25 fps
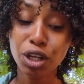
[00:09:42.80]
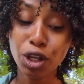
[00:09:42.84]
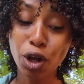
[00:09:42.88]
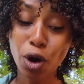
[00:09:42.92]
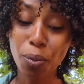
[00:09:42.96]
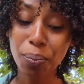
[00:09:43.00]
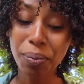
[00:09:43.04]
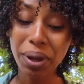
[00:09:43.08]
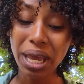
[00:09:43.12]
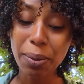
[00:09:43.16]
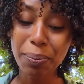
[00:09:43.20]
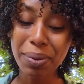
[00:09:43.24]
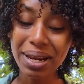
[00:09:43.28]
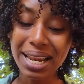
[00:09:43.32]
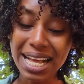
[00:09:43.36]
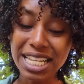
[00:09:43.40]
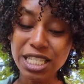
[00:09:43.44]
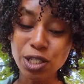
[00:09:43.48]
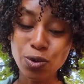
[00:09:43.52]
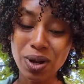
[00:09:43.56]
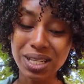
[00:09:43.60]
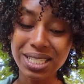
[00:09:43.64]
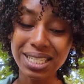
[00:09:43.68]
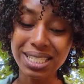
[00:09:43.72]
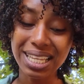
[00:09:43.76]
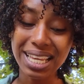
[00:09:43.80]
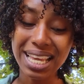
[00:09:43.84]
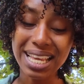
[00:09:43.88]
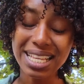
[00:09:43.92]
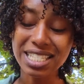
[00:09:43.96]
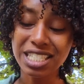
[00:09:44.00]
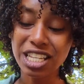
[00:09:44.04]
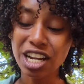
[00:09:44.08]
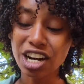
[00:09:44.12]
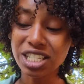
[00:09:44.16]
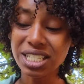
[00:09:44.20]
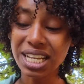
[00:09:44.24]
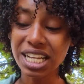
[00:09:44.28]
Now, maybe that's what it
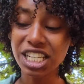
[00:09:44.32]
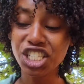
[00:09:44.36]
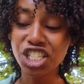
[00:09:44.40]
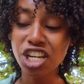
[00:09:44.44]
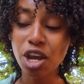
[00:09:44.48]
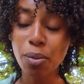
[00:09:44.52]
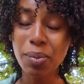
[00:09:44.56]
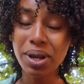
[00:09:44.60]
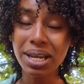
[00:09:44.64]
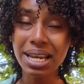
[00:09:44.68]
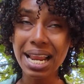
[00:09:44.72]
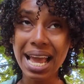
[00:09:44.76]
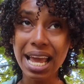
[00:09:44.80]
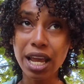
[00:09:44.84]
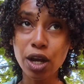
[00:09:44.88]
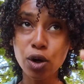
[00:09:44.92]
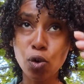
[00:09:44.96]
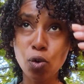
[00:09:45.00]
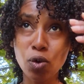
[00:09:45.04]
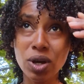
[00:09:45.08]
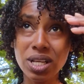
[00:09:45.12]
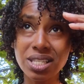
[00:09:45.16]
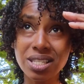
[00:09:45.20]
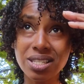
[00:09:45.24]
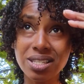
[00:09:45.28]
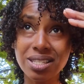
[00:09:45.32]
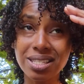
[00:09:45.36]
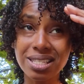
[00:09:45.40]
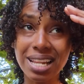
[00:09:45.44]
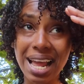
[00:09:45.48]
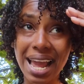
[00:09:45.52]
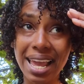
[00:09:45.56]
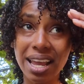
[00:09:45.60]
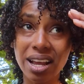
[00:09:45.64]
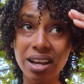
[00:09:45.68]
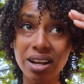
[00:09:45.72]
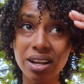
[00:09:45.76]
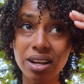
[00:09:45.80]
is. There's a Gemini who is
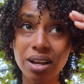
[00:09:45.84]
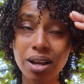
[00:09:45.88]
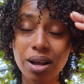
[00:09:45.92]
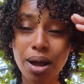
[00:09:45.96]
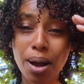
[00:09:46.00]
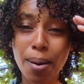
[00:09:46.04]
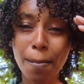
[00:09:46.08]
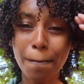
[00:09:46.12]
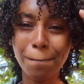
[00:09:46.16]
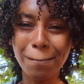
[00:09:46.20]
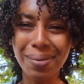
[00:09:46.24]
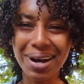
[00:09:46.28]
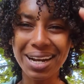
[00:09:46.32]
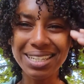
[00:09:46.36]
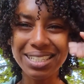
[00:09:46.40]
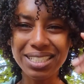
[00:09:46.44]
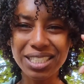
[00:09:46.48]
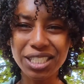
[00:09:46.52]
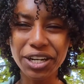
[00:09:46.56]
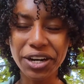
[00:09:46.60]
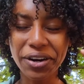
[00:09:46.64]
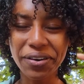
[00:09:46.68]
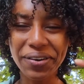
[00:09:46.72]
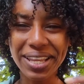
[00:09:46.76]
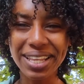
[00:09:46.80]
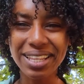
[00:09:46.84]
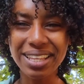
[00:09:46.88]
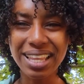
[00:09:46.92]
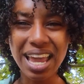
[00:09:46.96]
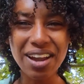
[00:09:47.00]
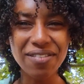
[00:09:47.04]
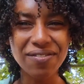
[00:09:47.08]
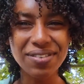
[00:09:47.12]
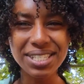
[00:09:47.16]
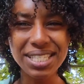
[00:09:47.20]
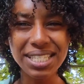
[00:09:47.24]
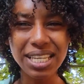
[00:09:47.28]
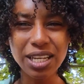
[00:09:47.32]
like monitoring
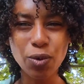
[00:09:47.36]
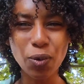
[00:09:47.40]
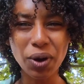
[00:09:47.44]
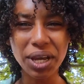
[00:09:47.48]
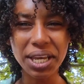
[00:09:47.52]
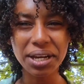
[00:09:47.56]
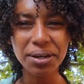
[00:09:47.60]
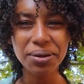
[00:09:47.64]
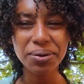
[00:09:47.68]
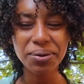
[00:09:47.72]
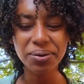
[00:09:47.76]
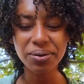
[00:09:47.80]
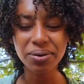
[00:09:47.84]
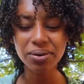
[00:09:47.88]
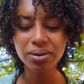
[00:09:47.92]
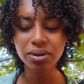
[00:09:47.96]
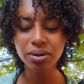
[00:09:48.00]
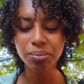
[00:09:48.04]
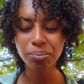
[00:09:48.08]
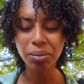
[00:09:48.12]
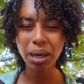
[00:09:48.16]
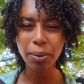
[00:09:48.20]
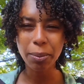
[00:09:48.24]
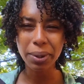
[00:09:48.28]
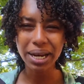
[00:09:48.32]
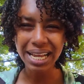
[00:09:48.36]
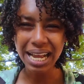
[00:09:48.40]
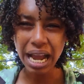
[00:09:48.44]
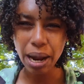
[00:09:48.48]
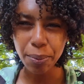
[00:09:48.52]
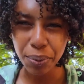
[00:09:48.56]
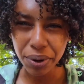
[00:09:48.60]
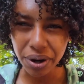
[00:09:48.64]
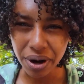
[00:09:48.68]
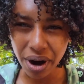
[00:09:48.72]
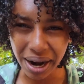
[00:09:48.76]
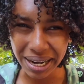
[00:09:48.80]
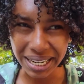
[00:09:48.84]
everything where you do. Maybe the
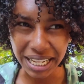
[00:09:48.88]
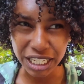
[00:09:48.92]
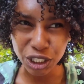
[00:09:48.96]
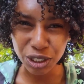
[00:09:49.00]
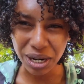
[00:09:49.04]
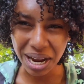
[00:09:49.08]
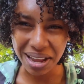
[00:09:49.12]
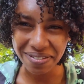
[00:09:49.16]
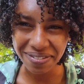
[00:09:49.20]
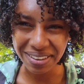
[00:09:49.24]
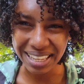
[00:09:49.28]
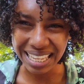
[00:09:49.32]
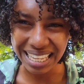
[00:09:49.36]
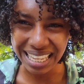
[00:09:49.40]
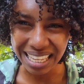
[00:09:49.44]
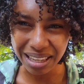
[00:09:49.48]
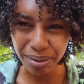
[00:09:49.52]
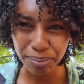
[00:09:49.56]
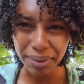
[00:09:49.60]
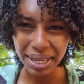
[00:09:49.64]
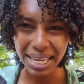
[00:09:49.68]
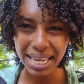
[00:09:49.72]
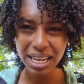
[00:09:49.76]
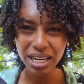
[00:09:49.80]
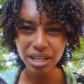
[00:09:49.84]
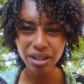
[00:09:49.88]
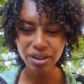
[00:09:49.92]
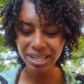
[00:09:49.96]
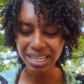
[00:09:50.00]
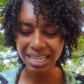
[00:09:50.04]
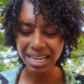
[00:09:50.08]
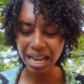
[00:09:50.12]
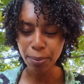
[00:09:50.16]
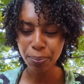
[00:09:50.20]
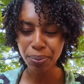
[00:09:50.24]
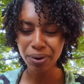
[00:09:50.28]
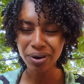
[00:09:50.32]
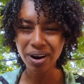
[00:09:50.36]
Capricorn will try to email you, the
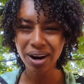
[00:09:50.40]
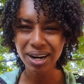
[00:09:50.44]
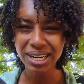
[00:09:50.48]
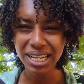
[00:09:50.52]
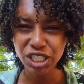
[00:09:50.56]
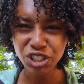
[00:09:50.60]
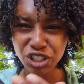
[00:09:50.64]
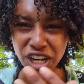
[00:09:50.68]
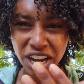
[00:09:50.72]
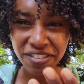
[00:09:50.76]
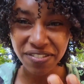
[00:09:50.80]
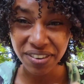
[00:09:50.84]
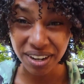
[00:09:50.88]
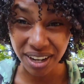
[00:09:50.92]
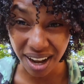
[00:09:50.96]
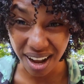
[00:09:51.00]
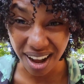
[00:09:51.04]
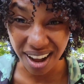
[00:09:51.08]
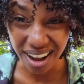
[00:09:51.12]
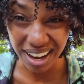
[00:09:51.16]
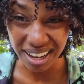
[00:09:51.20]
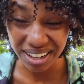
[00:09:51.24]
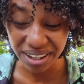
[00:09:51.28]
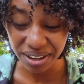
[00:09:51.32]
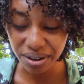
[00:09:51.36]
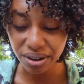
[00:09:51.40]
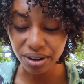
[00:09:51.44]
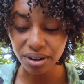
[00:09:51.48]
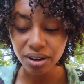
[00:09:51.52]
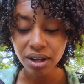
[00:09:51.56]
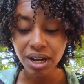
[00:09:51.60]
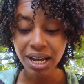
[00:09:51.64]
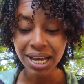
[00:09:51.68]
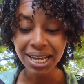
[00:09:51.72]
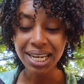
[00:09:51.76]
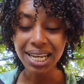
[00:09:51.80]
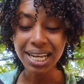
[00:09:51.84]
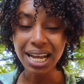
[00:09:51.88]
Capricorn will try to call you,
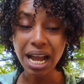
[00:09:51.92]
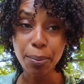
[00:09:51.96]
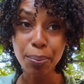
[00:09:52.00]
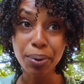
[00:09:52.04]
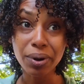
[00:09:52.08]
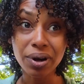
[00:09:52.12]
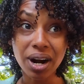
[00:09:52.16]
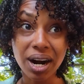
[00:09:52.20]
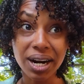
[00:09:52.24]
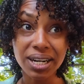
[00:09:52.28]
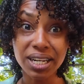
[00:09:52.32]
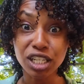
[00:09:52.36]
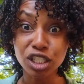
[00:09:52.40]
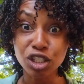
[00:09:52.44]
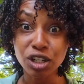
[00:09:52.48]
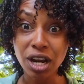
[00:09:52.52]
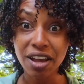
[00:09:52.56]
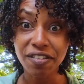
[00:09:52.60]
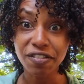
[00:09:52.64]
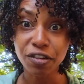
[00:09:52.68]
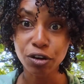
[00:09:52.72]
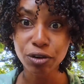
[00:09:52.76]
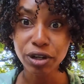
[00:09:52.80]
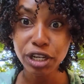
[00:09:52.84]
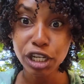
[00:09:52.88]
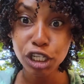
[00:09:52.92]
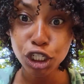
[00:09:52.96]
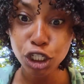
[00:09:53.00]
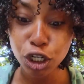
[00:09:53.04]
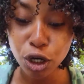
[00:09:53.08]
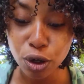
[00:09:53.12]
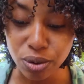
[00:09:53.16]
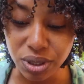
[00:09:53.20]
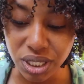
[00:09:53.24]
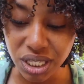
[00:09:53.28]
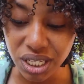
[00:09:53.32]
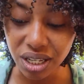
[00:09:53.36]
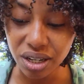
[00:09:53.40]
the Capricorn will try to reach
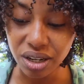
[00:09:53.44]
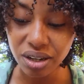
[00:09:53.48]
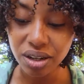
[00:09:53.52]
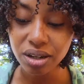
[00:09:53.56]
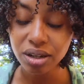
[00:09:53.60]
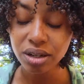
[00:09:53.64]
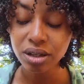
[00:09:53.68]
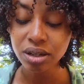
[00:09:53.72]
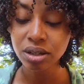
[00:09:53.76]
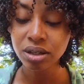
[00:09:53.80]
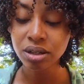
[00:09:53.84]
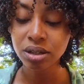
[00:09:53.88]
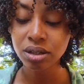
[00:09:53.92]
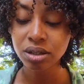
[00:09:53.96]
out to you.